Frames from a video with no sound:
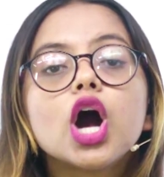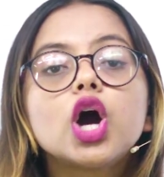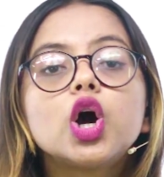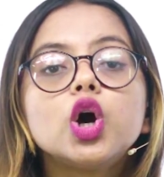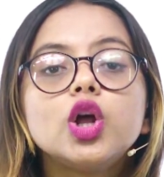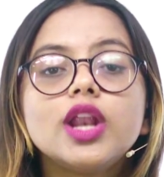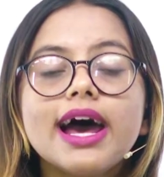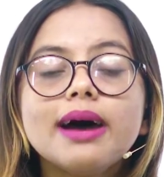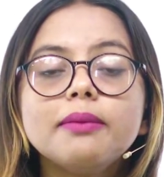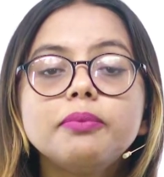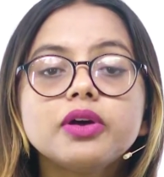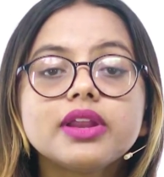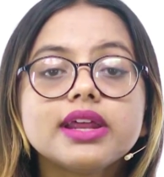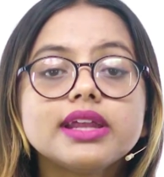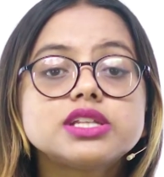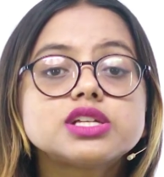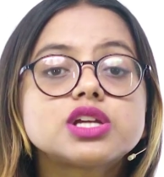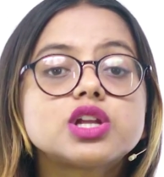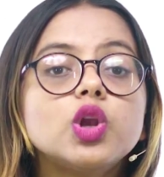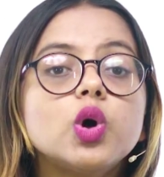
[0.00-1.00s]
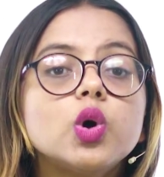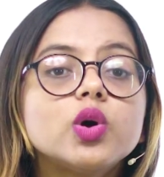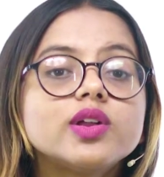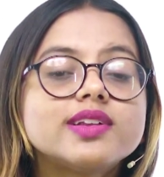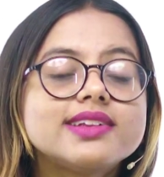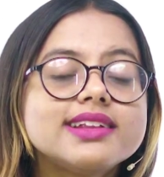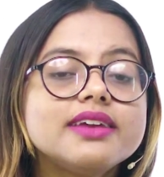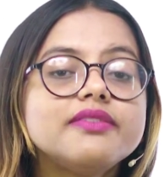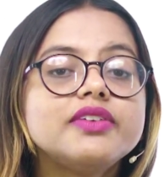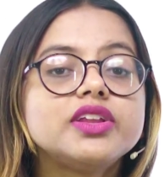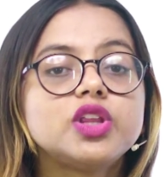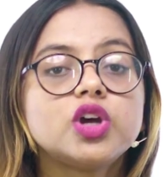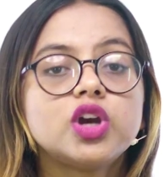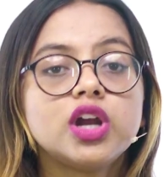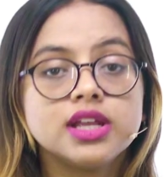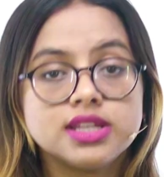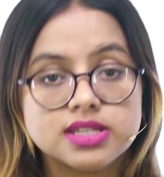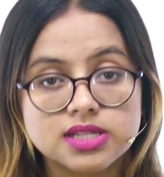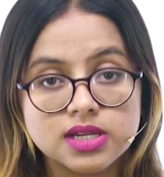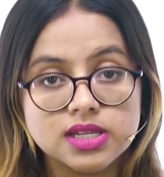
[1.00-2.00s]
Collaborate closely with your
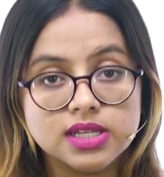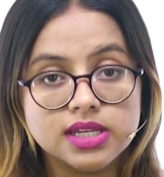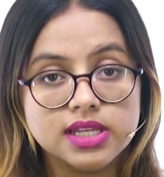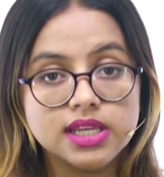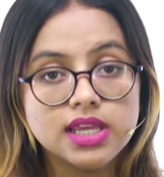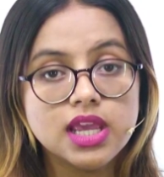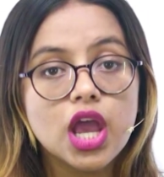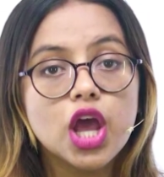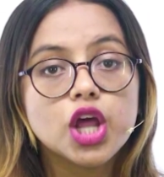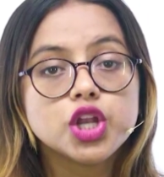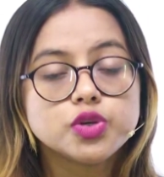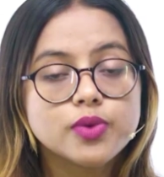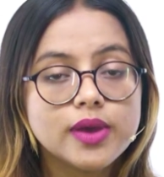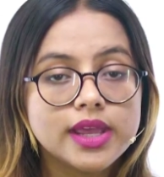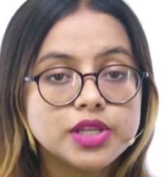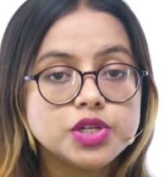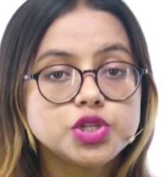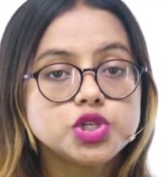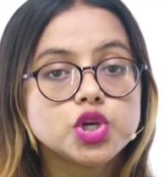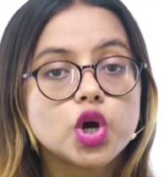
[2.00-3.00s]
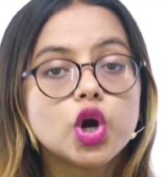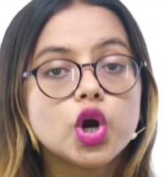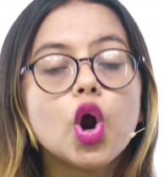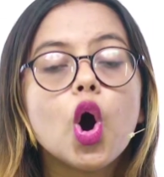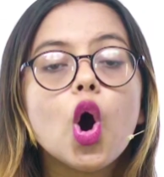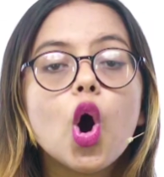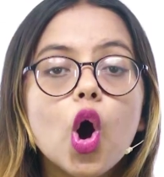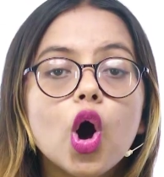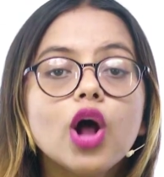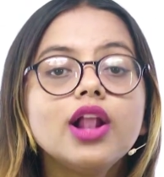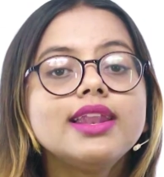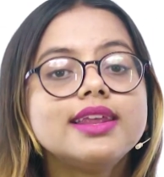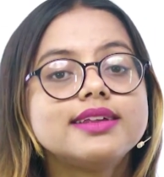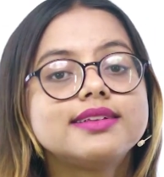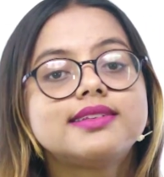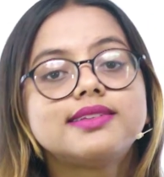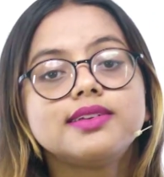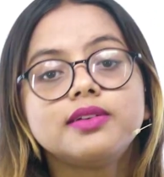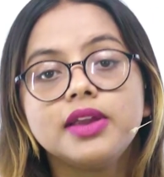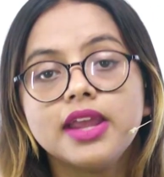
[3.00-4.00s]
attorney to ensure all
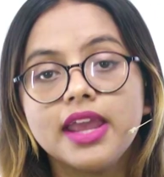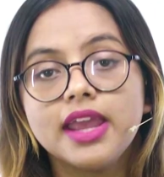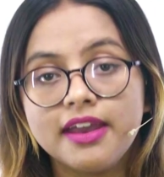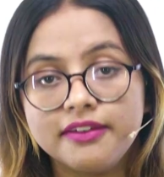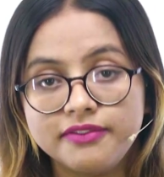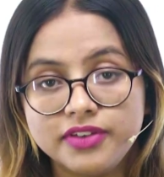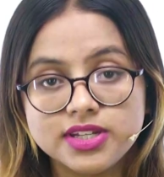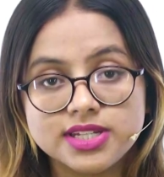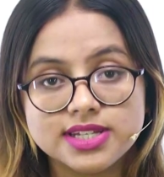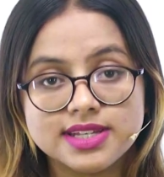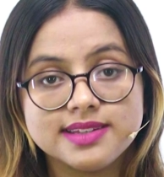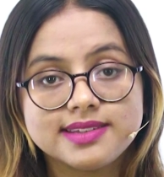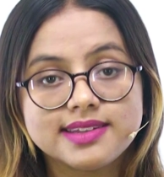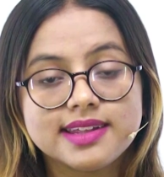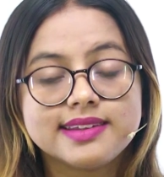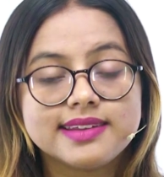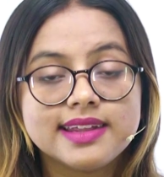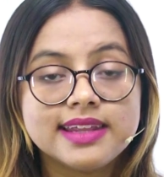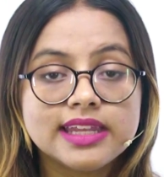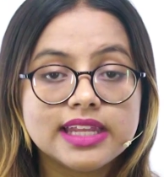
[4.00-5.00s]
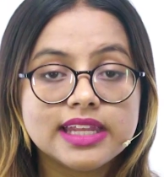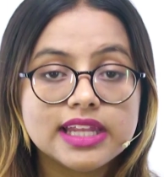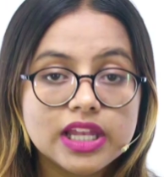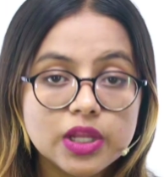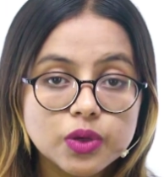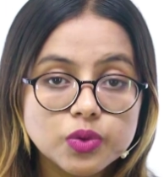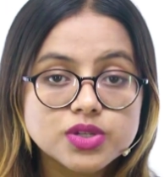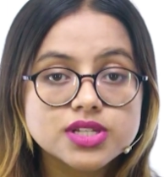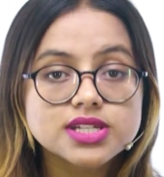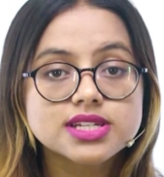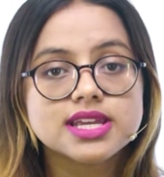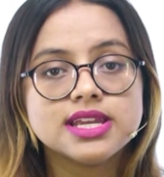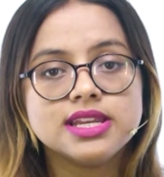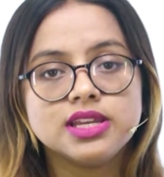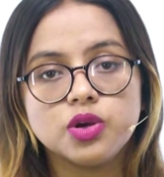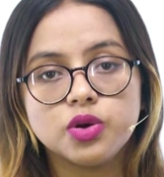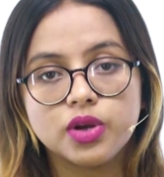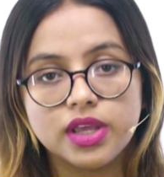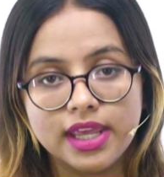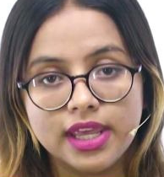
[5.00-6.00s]
necessary evidence is included in
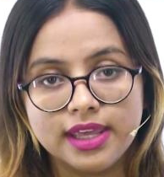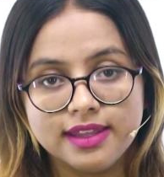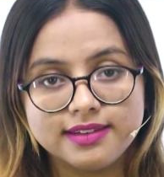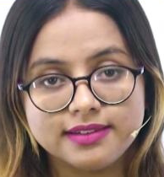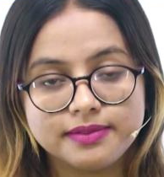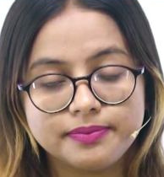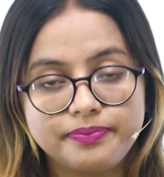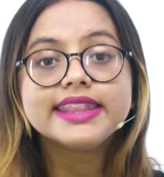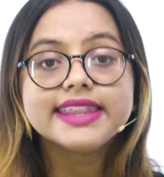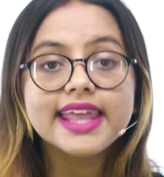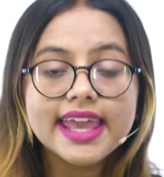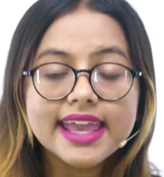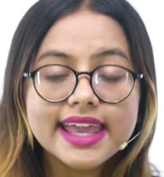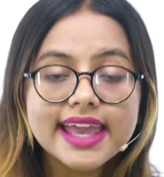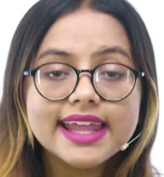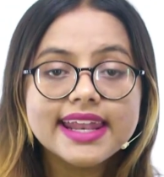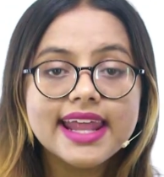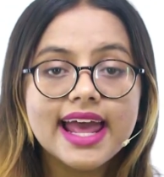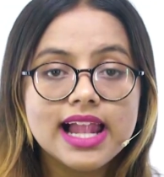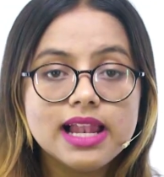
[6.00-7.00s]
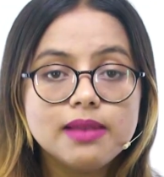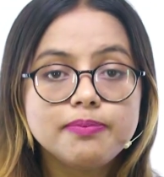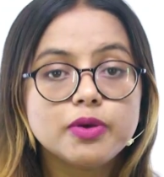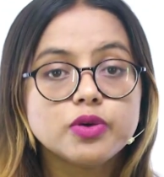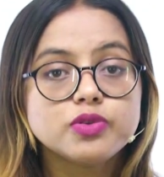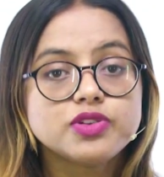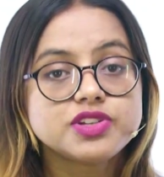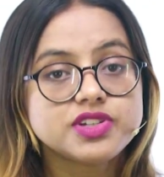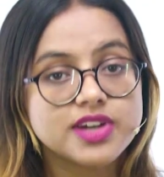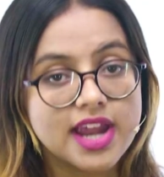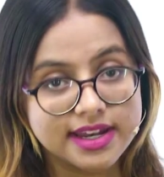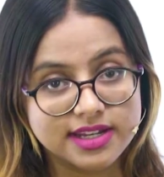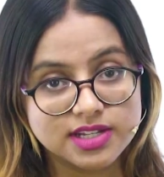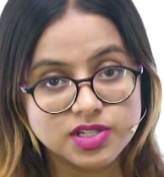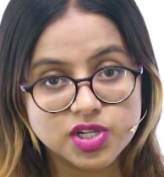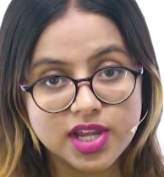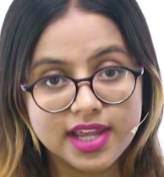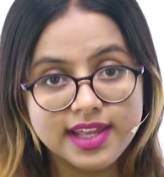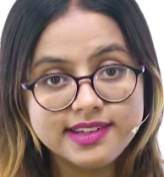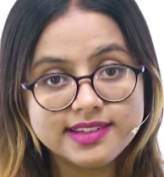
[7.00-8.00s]
your case. They can help you
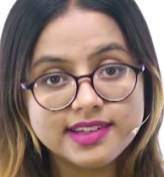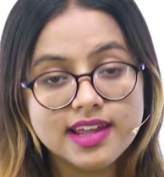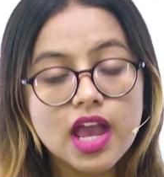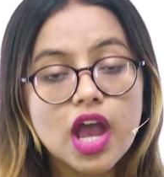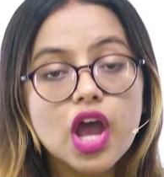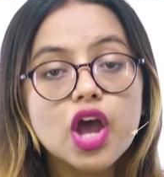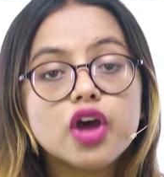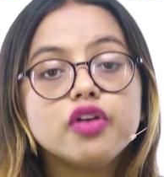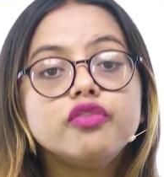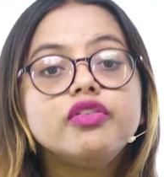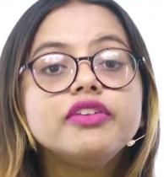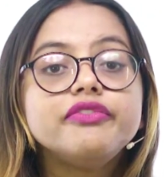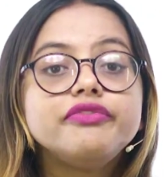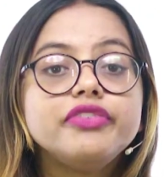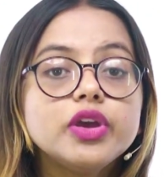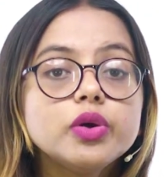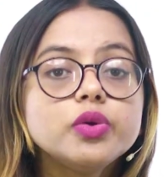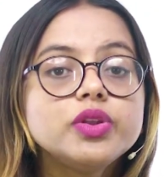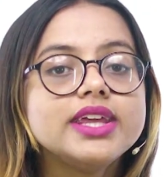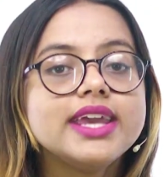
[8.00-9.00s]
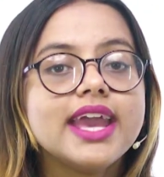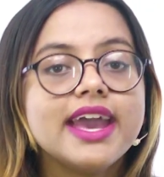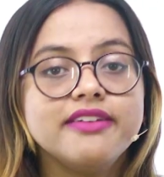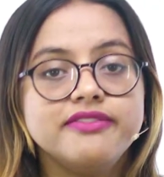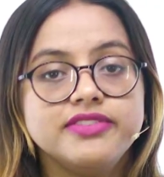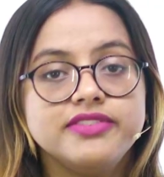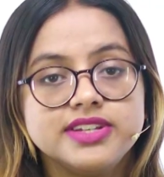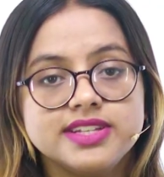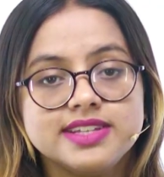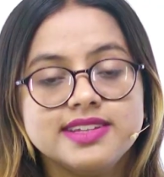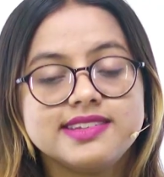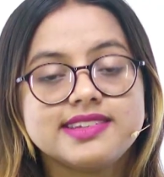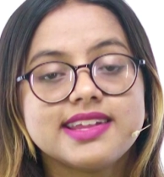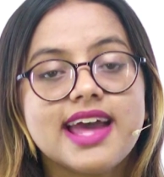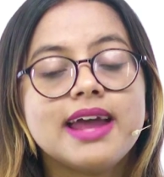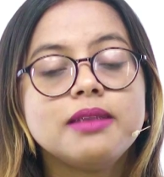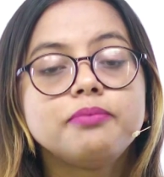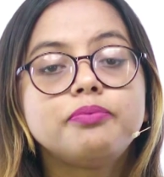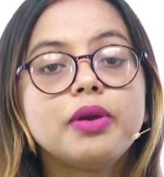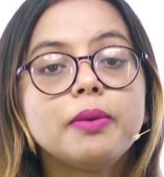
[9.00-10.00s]
strategize, review the evidence,
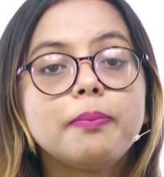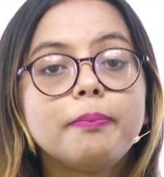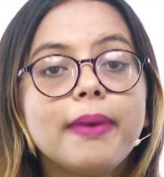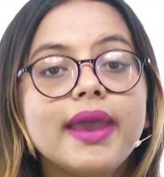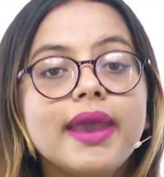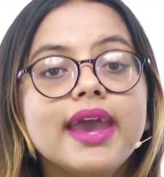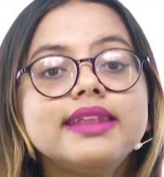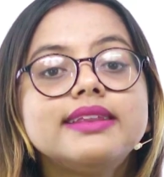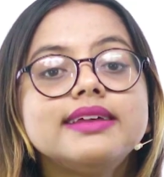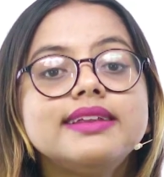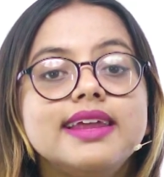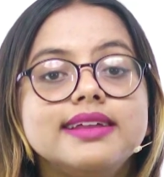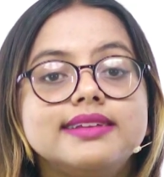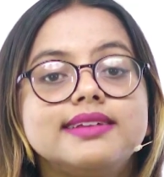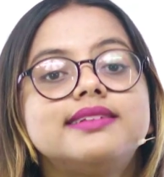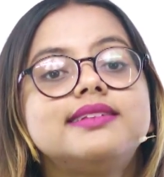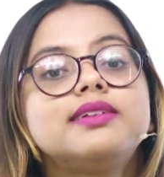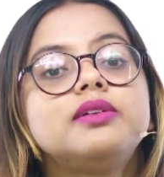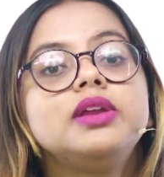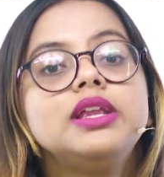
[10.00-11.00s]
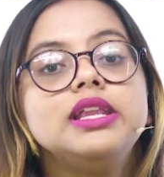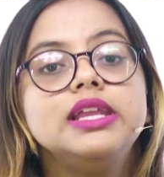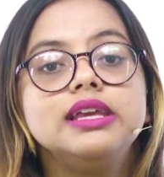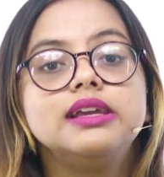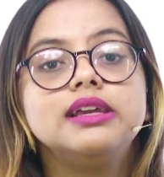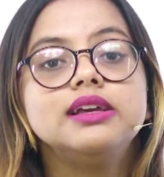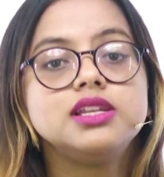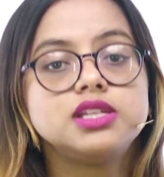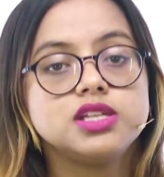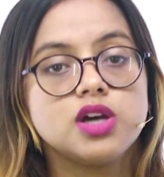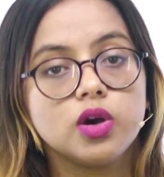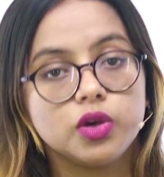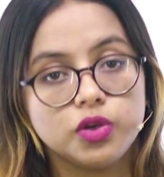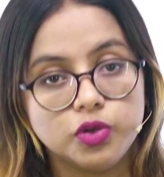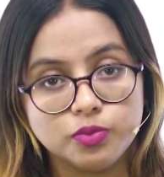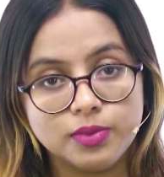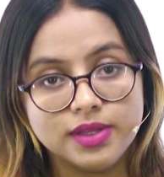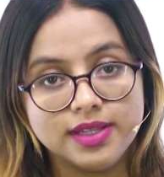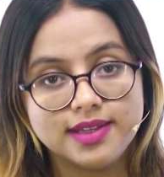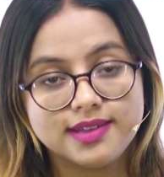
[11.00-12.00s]
and prepare the necessary legal
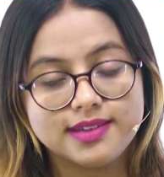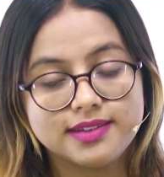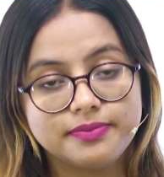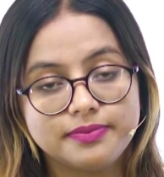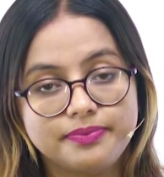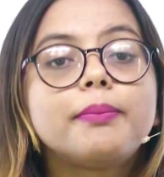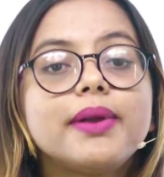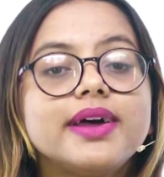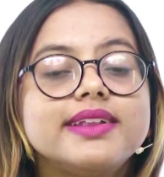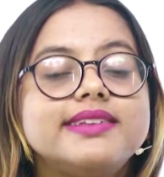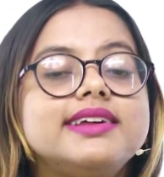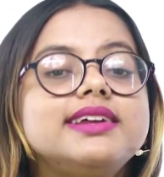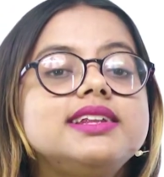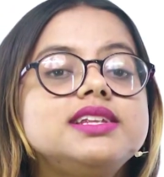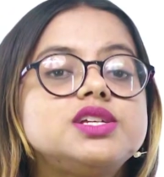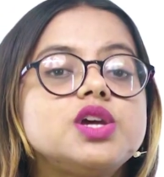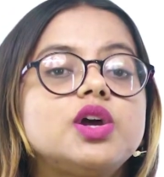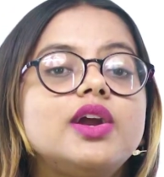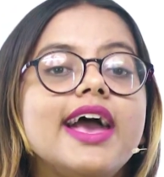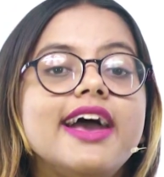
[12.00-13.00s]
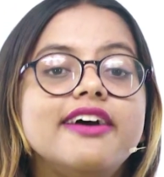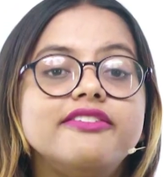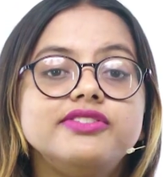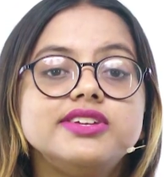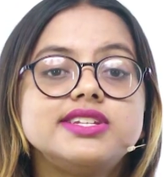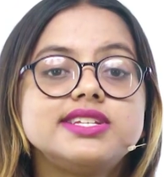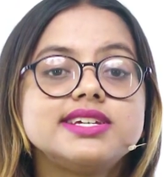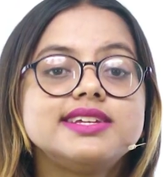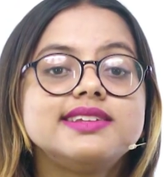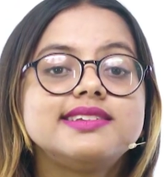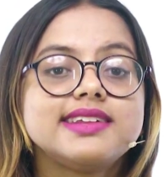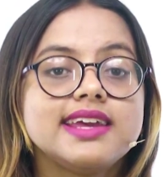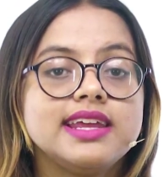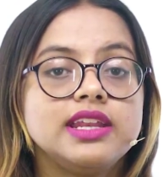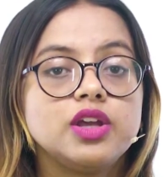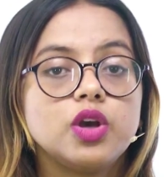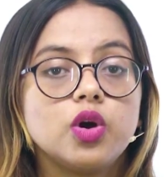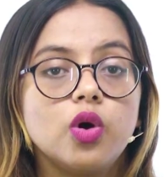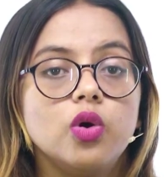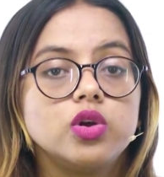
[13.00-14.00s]
documents. Present your evidence
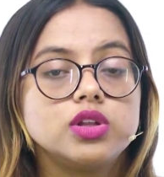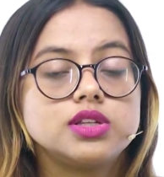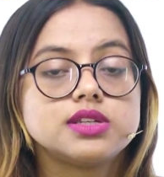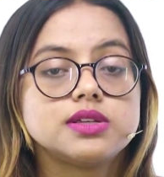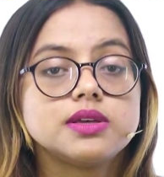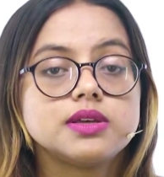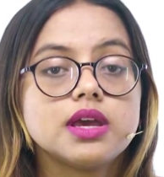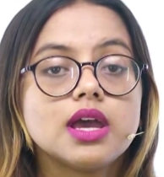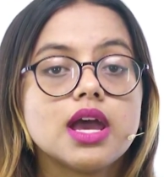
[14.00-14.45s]
in court.